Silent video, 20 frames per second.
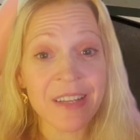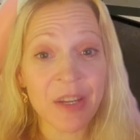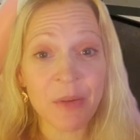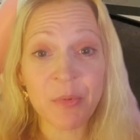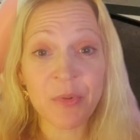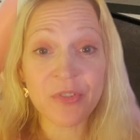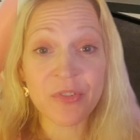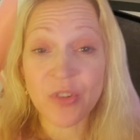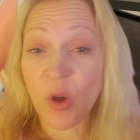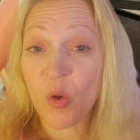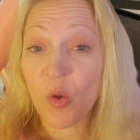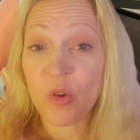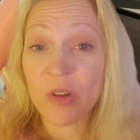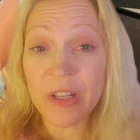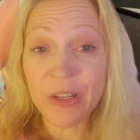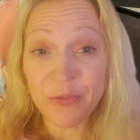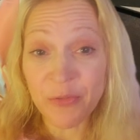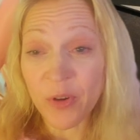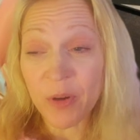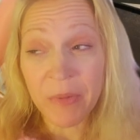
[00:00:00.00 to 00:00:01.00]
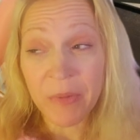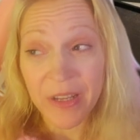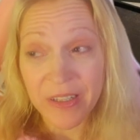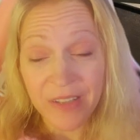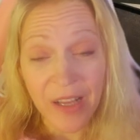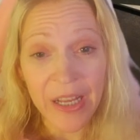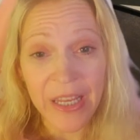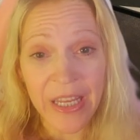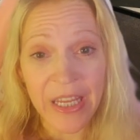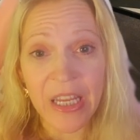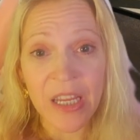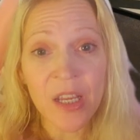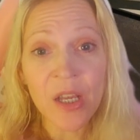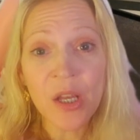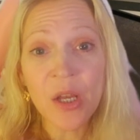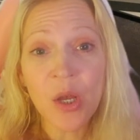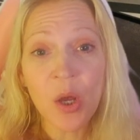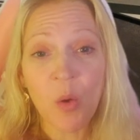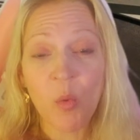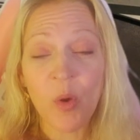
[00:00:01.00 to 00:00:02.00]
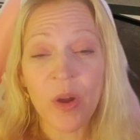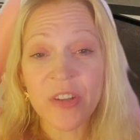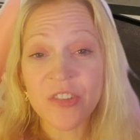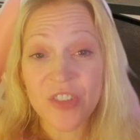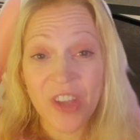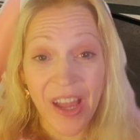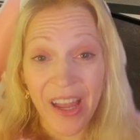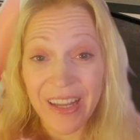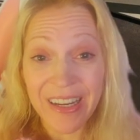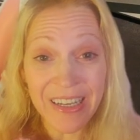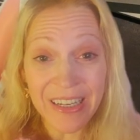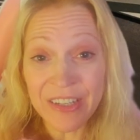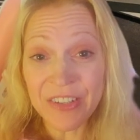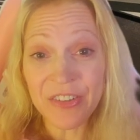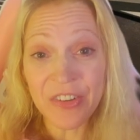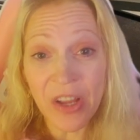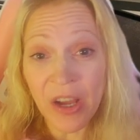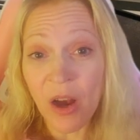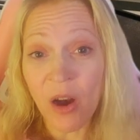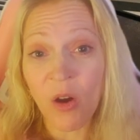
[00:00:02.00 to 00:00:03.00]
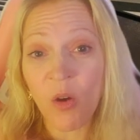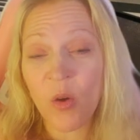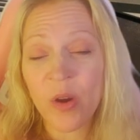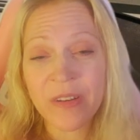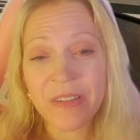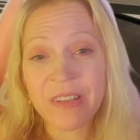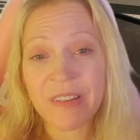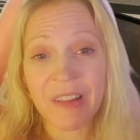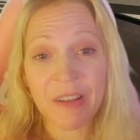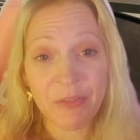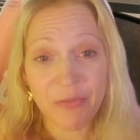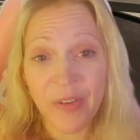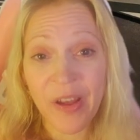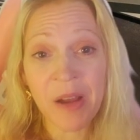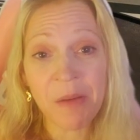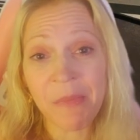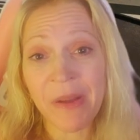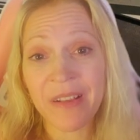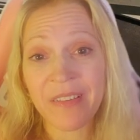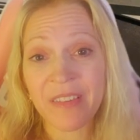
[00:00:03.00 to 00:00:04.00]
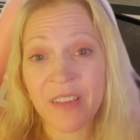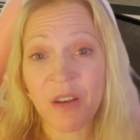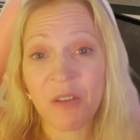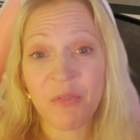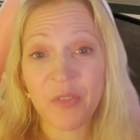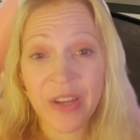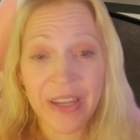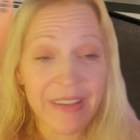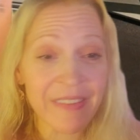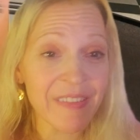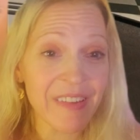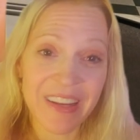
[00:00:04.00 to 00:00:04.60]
was totally from Kentucky, which I didn't know until I found myself in the